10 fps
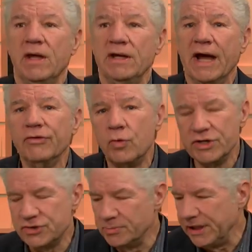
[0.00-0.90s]
Now the
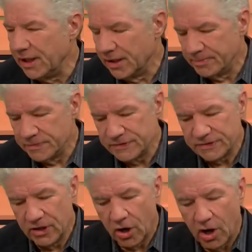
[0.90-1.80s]
question becomes,
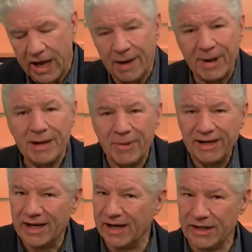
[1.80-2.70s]
am I my
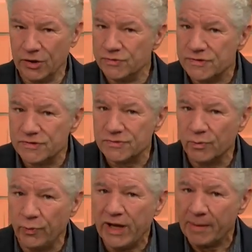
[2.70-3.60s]
diagnosis?
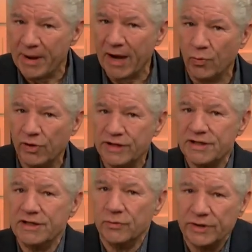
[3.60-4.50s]
When we get back, we'll
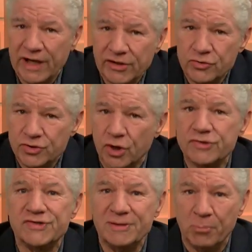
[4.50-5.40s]
continue with Doctor
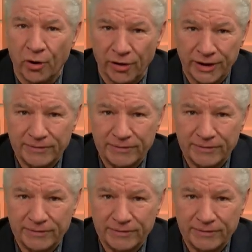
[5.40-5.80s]
Darcy Brunk.